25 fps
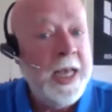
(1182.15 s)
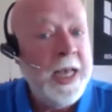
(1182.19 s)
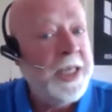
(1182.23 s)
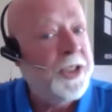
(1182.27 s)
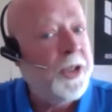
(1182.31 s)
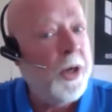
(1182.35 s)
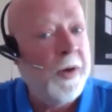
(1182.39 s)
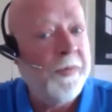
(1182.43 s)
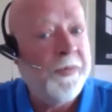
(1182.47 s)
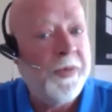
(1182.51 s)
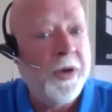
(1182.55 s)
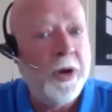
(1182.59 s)

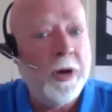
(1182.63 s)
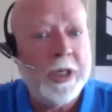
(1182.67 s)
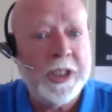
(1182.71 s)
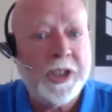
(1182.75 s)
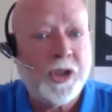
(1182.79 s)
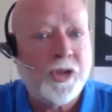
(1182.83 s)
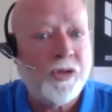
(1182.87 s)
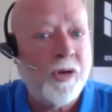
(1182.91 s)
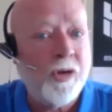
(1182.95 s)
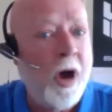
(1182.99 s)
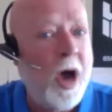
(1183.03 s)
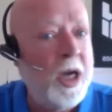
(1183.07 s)
So if you're a
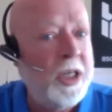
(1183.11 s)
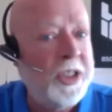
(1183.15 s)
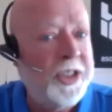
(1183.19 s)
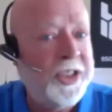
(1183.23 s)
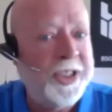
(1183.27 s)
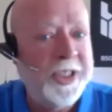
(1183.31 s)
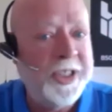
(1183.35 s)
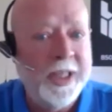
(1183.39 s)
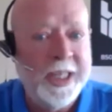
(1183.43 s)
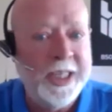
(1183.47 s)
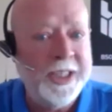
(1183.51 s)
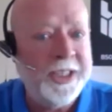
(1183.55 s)
strong
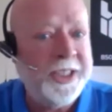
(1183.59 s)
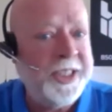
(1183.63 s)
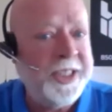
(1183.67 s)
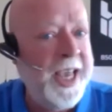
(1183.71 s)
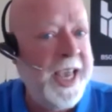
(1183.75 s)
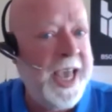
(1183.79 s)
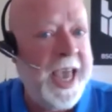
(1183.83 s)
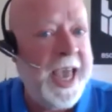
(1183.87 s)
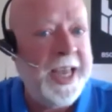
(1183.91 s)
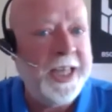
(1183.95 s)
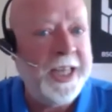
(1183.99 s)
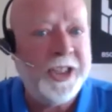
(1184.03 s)

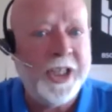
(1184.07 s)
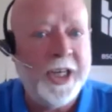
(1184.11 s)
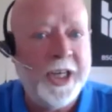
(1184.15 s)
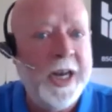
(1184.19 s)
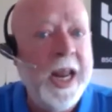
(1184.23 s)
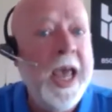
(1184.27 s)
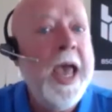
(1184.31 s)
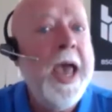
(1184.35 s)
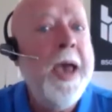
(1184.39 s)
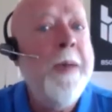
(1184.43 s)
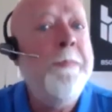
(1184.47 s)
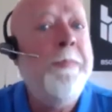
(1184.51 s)
listing agent,
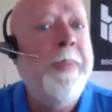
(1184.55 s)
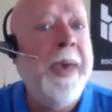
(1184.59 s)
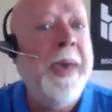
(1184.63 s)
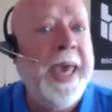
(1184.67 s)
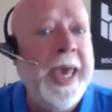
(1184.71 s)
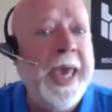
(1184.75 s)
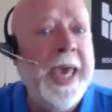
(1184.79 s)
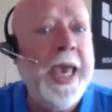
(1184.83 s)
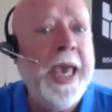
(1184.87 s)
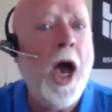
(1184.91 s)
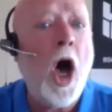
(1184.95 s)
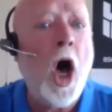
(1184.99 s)

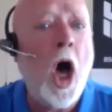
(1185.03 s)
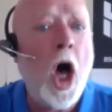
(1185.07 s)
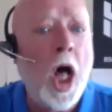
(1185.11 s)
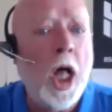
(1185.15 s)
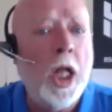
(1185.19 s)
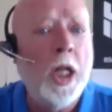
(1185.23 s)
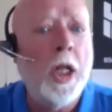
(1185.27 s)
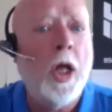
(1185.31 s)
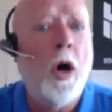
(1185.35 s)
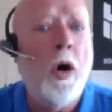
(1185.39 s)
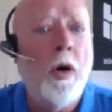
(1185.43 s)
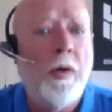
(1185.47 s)
be
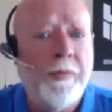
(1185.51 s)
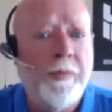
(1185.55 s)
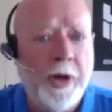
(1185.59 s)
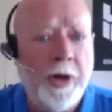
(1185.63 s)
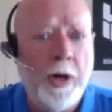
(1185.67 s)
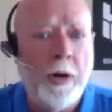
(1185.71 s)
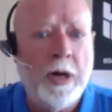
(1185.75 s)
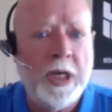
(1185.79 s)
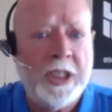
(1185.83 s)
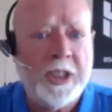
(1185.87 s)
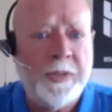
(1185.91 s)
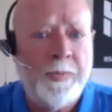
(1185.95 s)
all over
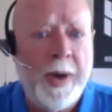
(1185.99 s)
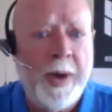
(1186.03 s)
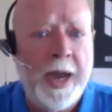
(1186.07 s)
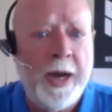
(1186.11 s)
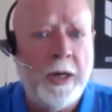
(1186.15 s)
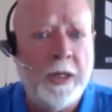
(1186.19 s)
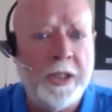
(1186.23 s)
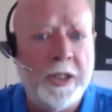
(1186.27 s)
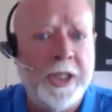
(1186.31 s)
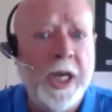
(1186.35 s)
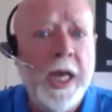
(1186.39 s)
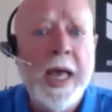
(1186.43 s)
your
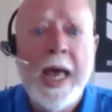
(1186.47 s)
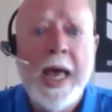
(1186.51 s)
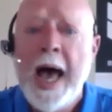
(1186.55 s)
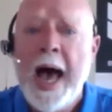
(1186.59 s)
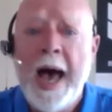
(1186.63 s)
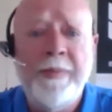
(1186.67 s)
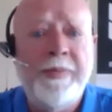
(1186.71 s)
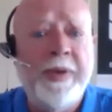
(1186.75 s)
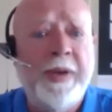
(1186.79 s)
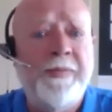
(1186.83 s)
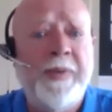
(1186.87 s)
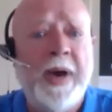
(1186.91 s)
expireds.
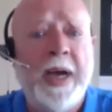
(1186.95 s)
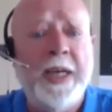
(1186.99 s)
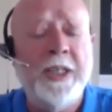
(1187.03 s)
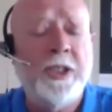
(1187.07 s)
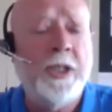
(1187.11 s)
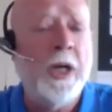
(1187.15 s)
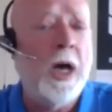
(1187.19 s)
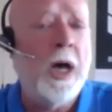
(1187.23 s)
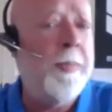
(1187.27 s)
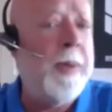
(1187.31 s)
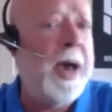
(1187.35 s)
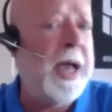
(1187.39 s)
I've
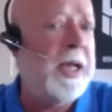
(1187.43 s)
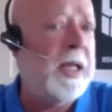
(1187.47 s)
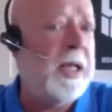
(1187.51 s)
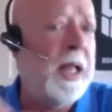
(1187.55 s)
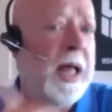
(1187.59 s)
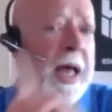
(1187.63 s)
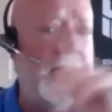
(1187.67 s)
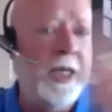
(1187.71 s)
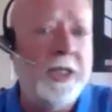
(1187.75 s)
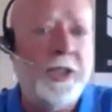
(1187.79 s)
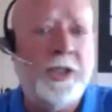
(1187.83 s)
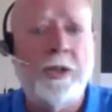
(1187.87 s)
advised all my
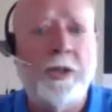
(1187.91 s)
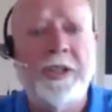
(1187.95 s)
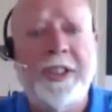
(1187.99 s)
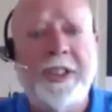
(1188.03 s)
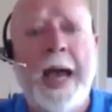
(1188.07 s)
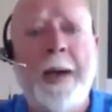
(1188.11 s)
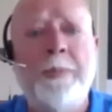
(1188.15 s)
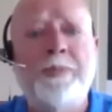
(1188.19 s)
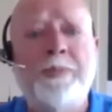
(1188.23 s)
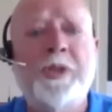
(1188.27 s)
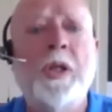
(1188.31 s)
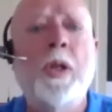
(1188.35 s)
clients, there's
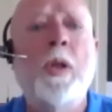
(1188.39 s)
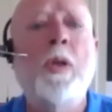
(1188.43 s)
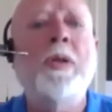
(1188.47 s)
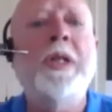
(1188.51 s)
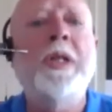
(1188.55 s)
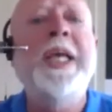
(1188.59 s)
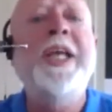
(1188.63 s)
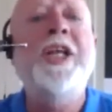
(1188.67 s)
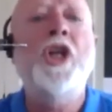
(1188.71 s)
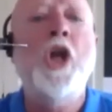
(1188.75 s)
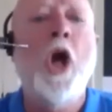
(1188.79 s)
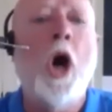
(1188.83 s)

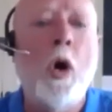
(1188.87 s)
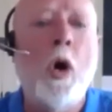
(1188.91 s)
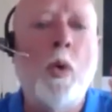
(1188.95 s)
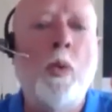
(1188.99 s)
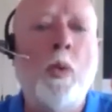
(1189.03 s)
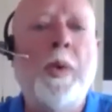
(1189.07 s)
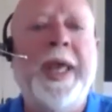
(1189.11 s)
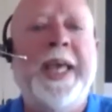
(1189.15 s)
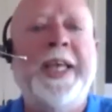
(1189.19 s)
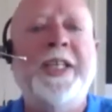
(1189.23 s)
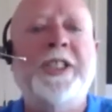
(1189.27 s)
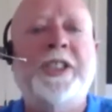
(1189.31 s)
absolutely no
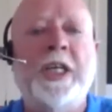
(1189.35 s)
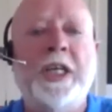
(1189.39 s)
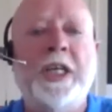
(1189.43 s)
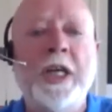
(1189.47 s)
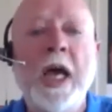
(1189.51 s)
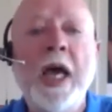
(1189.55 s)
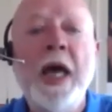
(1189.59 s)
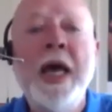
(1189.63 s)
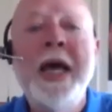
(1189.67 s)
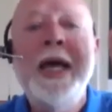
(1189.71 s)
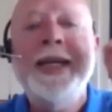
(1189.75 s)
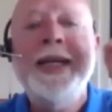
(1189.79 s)
reason
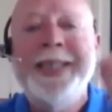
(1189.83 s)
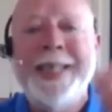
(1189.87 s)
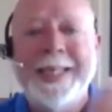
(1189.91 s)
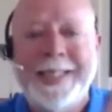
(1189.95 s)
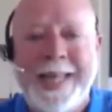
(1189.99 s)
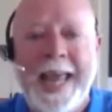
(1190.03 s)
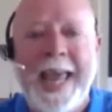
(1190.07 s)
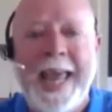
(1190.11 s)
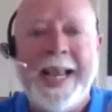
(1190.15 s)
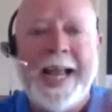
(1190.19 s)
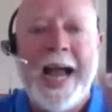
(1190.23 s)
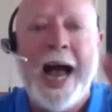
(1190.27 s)
to
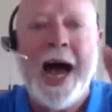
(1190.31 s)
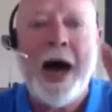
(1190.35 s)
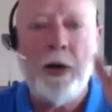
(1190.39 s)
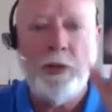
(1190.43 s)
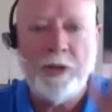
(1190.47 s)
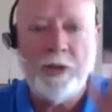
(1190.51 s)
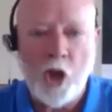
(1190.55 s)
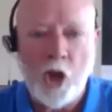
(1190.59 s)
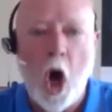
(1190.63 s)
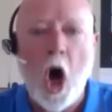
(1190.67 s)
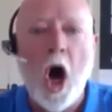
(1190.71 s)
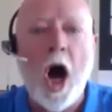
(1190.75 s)
take a
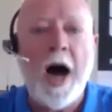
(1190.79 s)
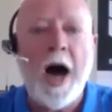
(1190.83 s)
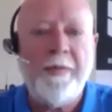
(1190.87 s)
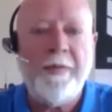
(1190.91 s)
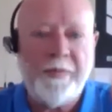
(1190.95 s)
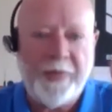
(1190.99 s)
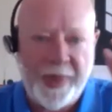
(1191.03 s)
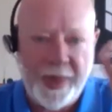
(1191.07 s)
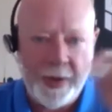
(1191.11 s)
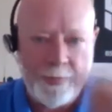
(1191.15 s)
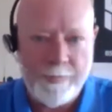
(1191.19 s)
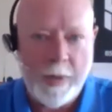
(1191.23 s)
house off
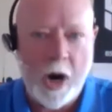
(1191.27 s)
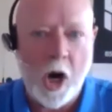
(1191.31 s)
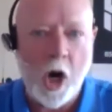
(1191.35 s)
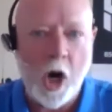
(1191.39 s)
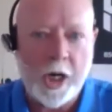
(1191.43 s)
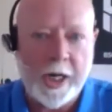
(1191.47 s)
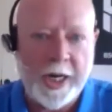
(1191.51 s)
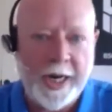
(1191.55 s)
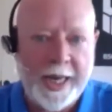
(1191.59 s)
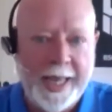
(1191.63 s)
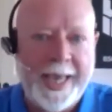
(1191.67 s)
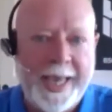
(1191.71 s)
the
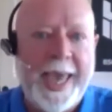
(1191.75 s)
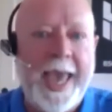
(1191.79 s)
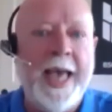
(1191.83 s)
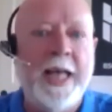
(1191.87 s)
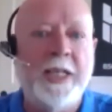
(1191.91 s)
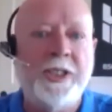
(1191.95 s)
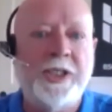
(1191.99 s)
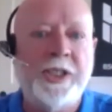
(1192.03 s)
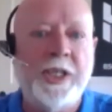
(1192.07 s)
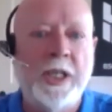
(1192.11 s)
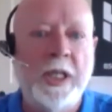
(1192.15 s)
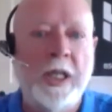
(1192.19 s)
market and
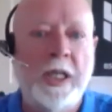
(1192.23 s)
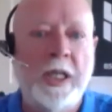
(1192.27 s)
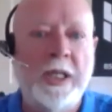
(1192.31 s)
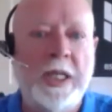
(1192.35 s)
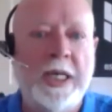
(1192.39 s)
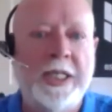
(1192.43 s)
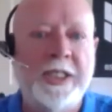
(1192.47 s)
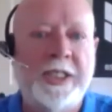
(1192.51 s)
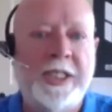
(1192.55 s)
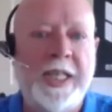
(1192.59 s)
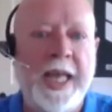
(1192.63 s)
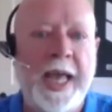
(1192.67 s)
cancel a
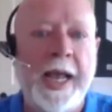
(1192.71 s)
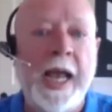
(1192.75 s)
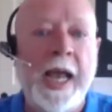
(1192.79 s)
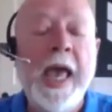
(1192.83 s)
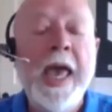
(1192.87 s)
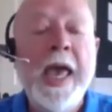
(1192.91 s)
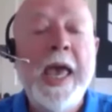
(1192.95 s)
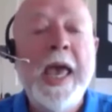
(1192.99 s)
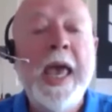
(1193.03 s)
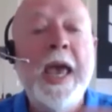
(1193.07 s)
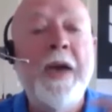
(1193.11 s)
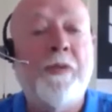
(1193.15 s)
listing.
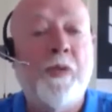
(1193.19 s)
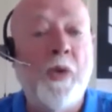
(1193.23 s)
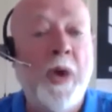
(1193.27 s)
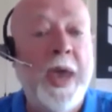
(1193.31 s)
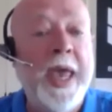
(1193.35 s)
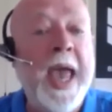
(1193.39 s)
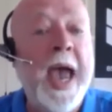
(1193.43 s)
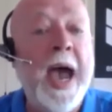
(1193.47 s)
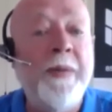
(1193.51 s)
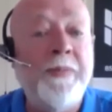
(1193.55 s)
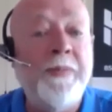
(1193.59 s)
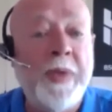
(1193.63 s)
If
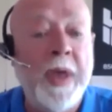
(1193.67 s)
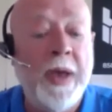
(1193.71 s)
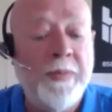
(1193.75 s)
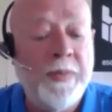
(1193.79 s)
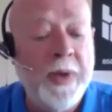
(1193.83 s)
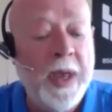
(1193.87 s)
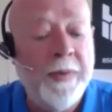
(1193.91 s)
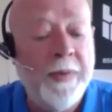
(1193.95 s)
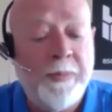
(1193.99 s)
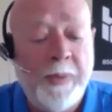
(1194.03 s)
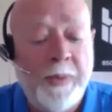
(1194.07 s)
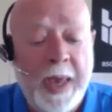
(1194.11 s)
we have to,
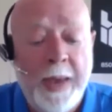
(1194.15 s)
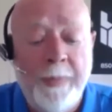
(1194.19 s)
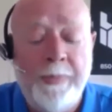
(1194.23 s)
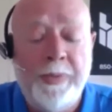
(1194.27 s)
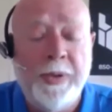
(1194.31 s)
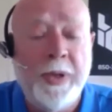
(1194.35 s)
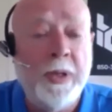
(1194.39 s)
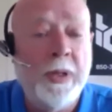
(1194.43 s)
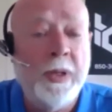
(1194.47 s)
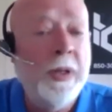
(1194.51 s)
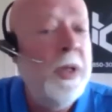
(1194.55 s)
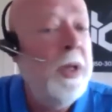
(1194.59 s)
if
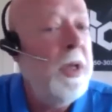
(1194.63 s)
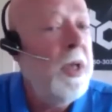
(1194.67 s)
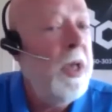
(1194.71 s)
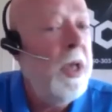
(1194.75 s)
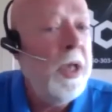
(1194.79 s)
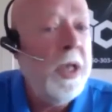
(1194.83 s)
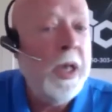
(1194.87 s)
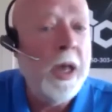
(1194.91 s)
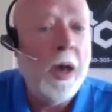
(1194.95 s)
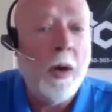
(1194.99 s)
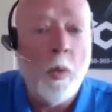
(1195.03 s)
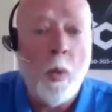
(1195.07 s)
people,
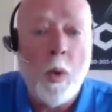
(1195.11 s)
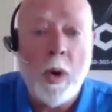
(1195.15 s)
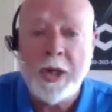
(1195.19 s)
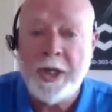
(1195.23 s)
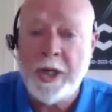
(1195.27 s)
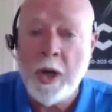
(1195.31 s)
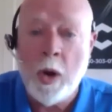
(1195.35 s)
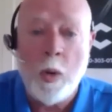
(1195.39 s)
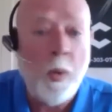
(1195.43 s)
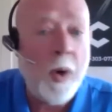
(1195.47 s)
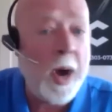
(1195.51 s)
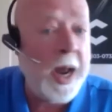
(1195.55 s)

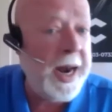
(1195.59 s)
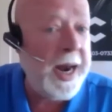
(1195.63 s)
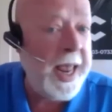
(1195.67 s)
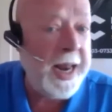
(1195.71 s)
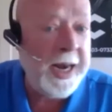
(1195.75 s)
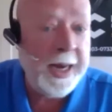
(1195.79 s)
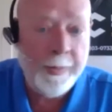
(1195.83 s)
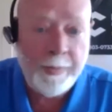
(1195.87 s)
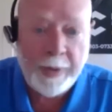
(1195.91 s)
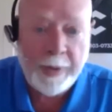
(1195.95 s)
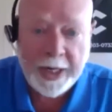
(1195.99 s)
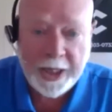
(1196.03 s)
don't want
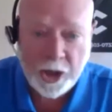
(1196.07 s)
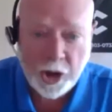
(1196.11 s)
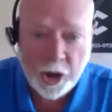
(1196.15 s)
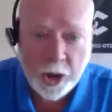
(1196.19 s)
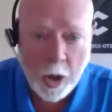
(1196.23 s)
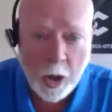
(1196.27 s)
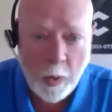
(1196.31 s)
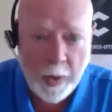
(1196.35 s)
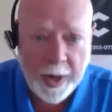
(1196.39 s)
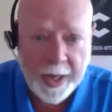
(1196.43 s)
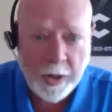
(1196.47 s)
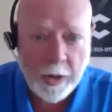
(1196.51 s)
anybody
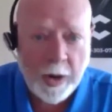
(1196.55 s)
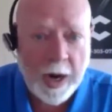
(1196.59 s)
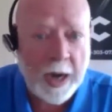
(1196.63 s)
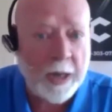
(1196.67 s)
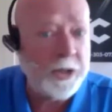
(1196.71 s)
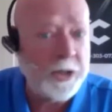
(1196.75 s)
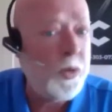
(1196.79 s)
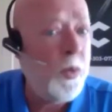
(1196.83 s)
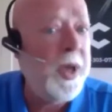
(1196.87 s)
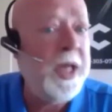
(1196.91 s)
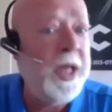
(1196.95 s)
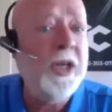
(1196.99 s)
showing their
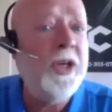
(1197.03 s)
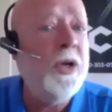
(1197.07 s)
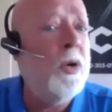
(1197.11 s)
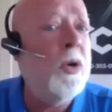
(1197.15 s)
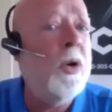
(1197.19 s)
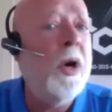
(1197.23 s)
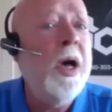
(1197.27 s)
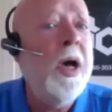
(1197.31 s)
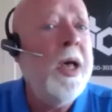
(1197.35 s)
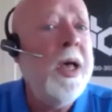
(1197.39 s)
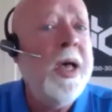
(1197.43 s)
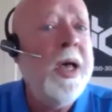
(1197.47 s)
house, we can
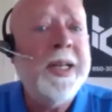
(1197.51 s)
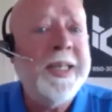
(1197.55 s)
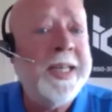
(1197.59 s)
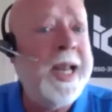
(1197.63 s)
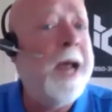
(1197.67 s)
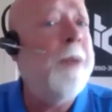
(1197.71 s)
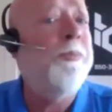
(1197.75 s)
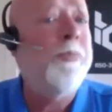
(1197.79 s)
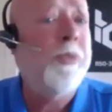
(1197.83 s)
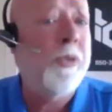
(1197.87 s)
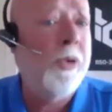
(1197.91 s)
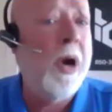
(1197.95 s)
do it
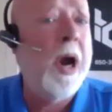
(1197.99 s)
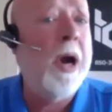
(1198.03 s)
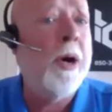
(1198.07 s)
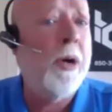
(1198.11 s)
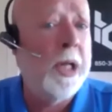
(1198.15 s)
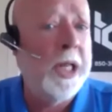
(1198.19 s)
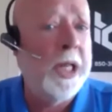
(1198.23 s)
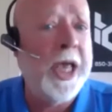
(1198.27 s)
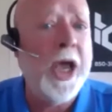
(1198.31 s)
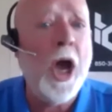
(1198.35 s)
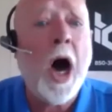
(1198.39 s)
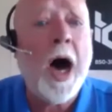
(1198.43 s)

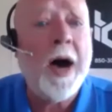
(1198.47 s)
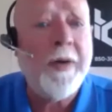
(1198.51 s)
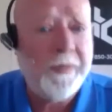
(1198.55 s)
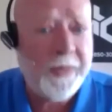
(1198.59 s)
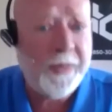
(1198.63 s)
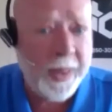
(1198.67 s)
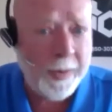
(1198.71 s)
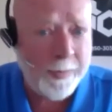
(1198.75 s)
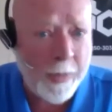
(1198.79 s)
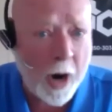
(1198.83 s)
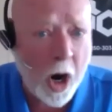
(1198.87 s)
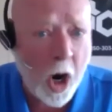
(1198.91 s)
temporarily off
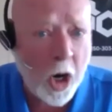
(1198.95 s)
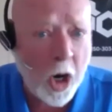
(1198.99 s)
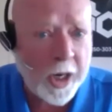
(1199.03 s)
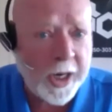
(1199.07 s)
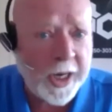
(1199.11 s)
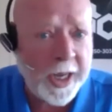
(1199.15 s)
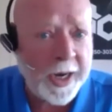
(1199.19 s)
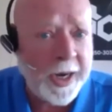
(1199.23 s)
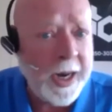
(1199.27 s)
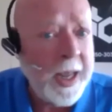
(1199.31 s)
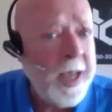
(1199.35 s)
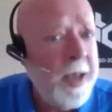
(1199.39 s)
the
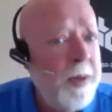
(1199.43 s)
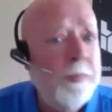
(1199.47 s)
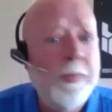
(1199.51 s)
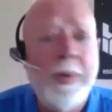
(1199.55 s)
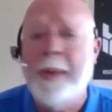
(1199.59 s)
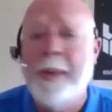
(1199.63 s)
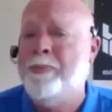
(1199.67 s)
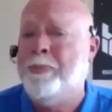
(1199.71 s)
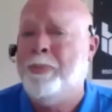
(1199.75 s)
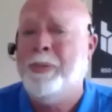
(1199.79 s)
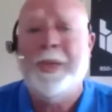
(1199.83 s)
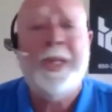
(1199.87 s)
market,
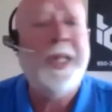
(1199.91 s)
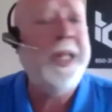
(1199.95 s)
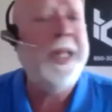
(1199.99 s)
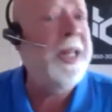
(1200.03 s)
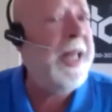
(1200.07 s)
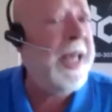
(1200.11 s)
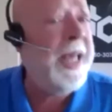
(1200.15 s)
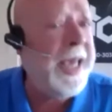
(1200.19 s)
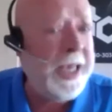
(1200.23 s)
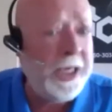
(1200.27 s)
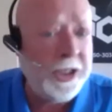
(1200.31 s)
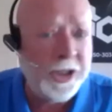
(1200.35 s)
but
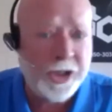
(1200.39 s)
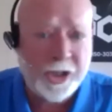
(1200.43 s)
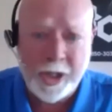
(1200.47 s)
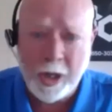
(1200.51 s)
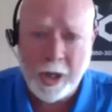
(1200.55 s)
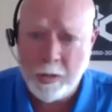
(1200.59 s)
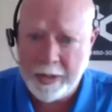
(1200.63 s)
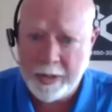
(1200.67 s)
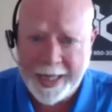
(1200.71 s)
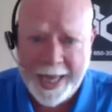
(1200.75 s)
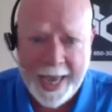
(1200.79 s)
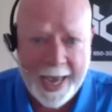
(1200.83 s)
please
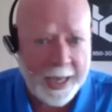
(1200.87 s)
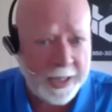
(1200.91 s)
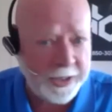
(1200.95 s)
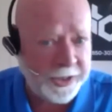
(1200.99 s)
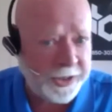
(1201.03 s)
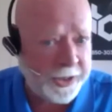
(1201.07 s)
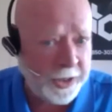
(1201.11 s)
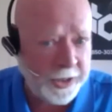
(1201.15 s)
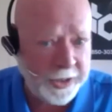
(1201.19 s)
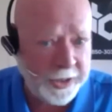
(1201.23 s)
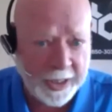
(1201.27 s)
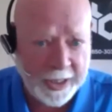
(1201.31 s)
don't
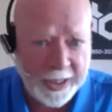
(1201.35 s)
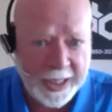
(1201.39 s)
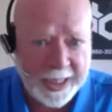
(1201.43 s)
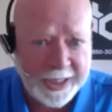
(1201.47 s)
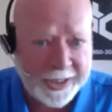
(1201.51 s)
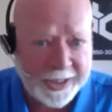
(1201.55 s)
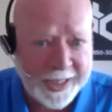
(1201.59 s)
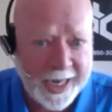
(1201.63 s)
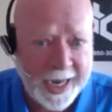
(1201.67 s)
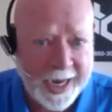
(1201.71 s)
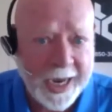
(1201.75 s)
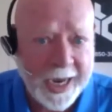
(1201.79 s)
cancel the listing.